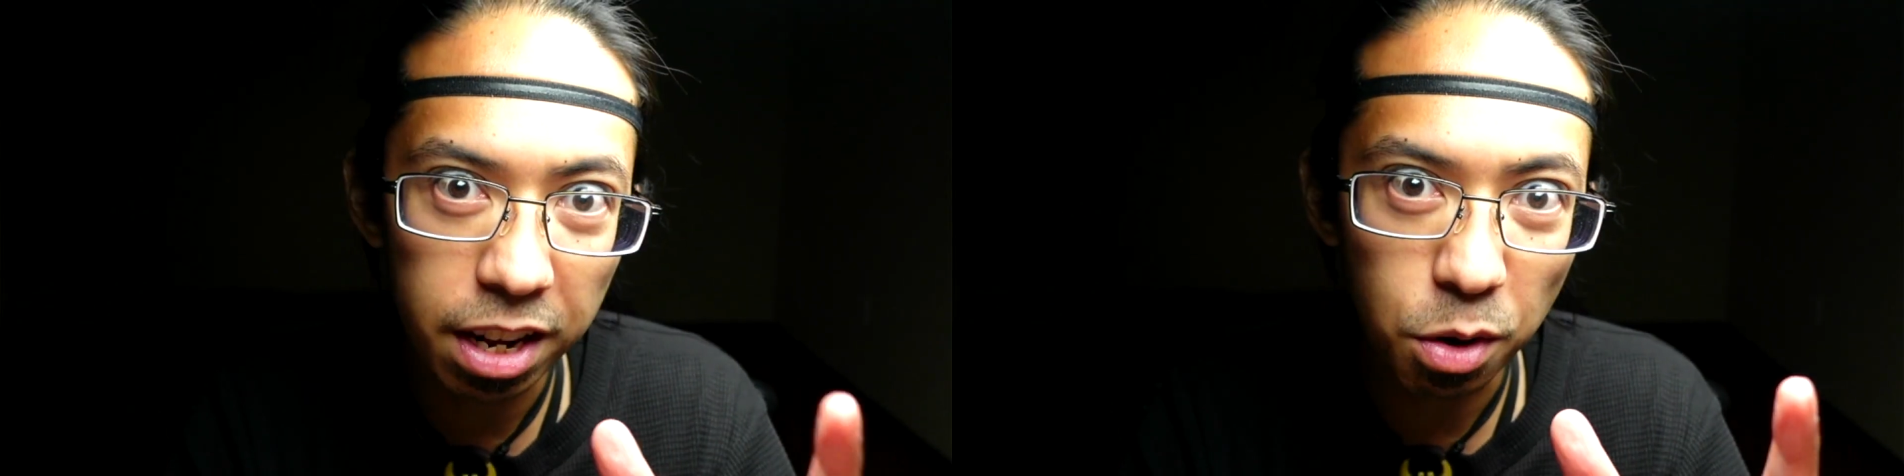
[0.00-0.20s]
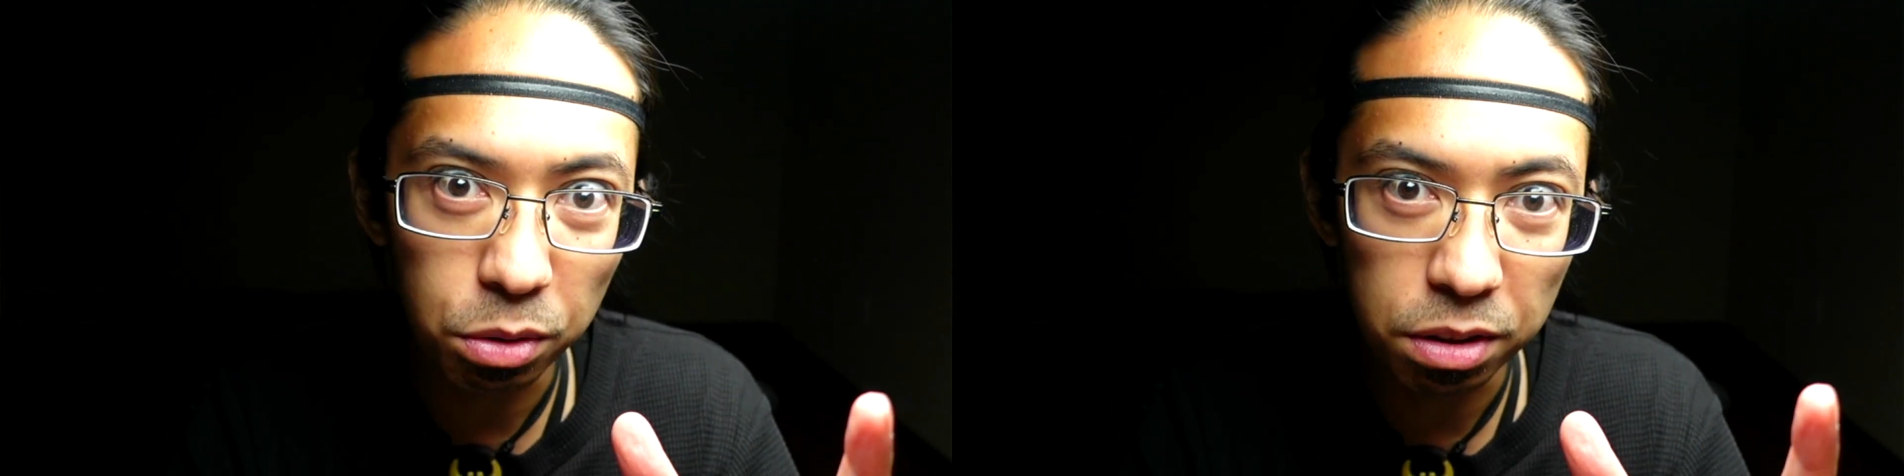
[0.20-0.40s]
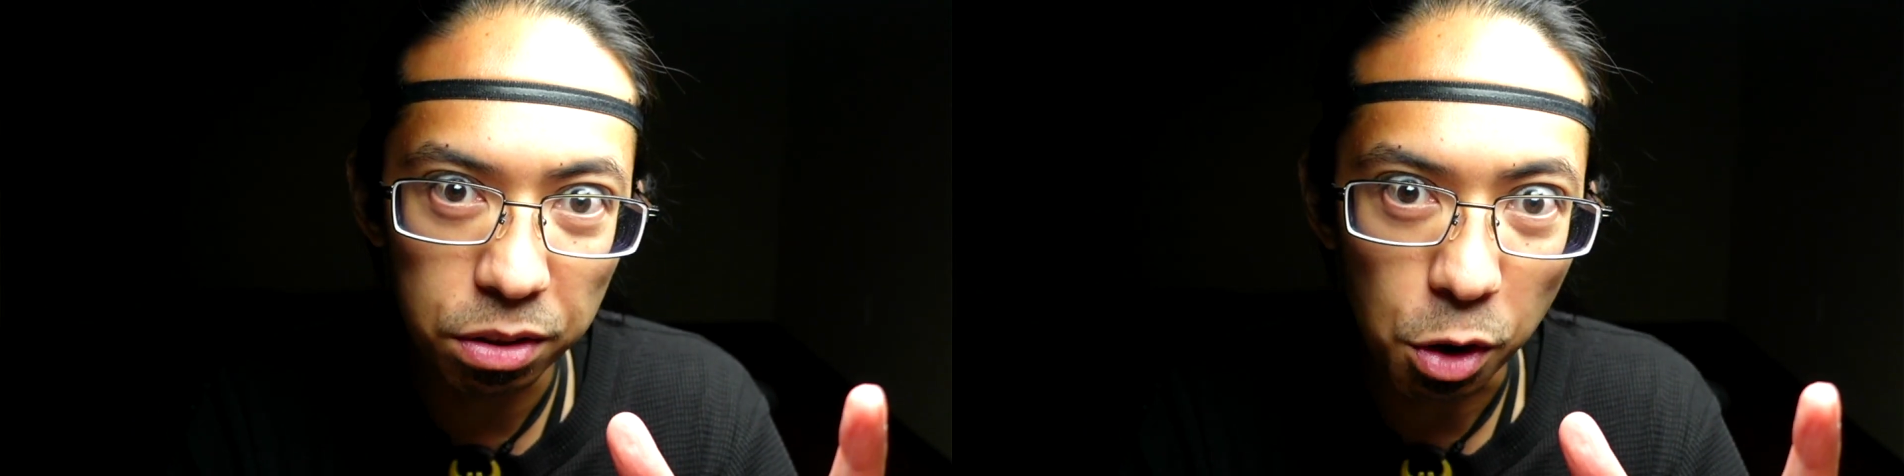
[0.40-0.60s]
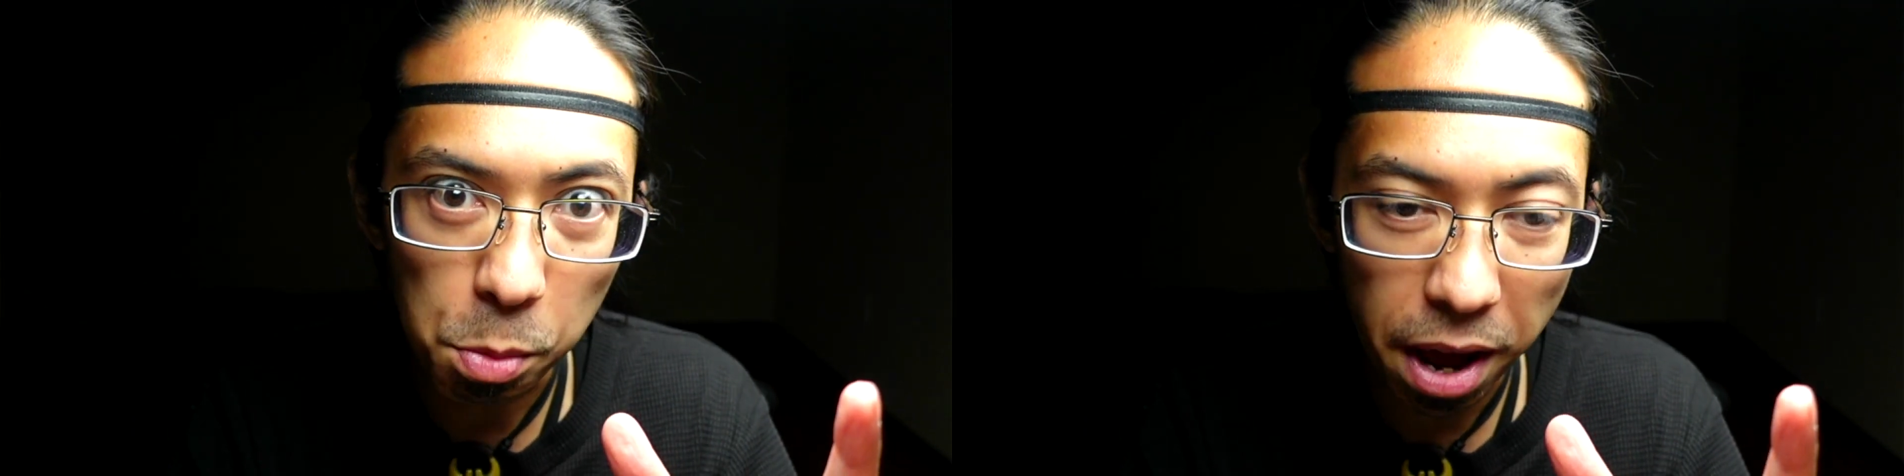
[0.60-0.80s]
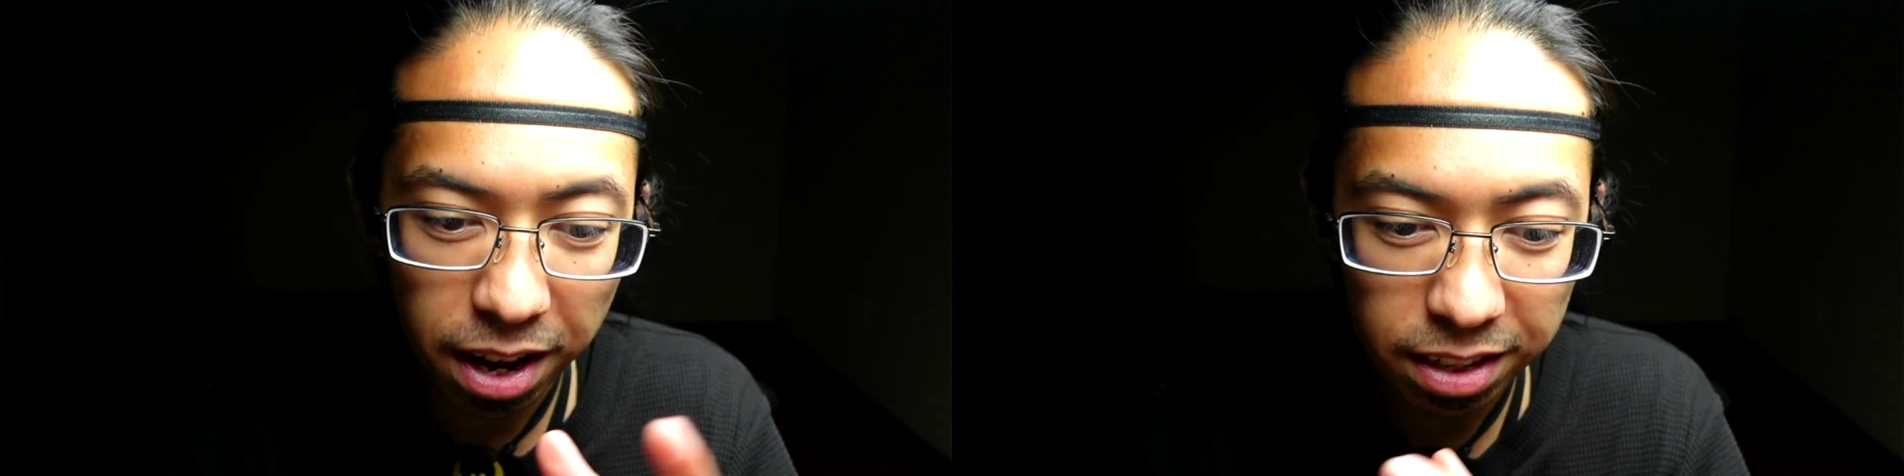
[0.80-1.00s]
older
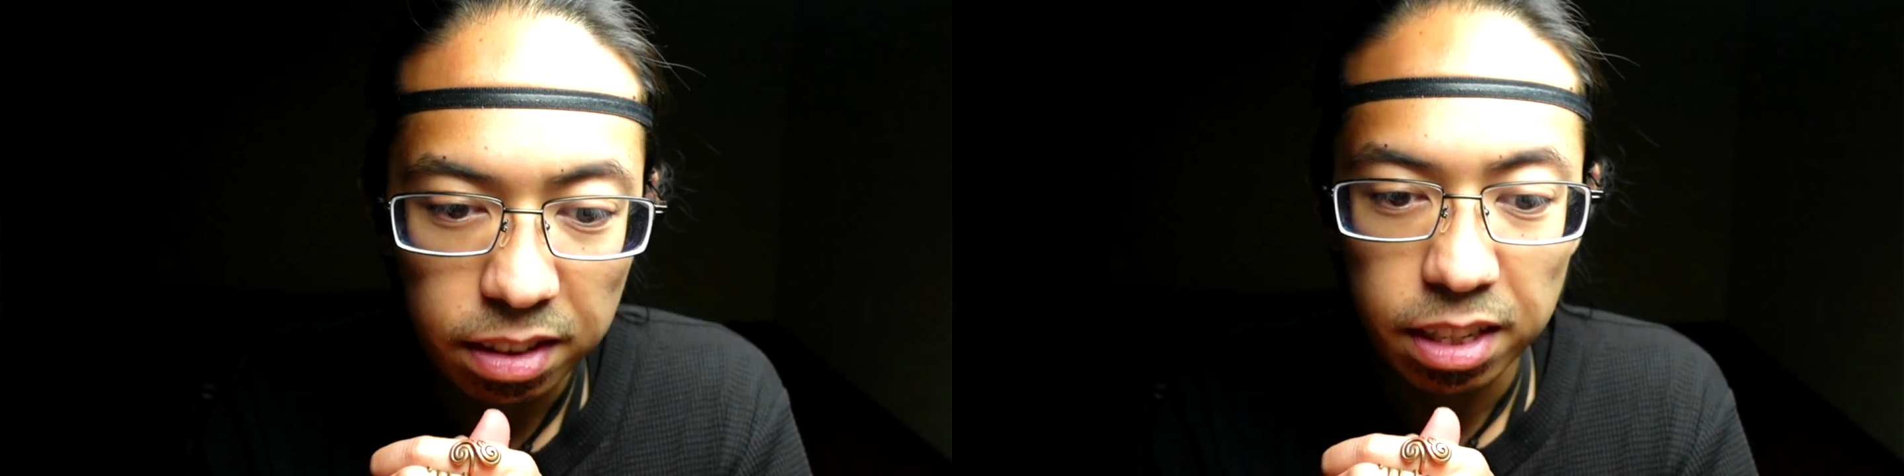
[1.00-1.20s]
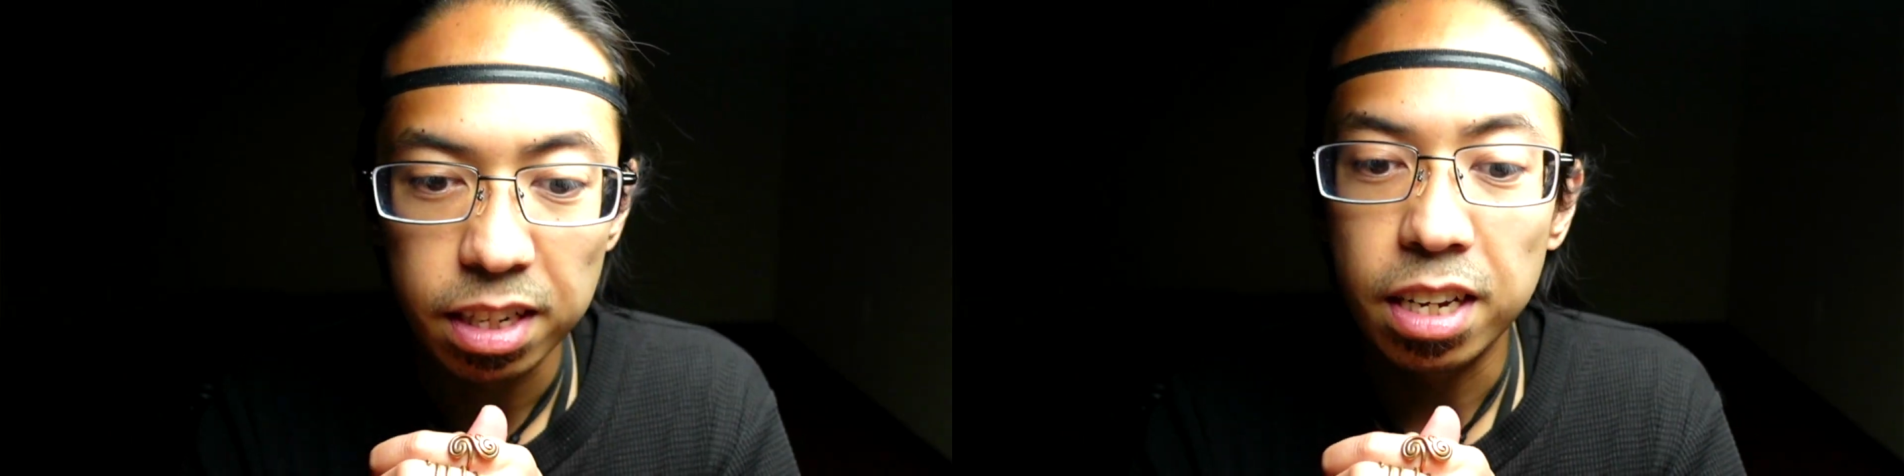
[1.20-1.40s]
throwbacks.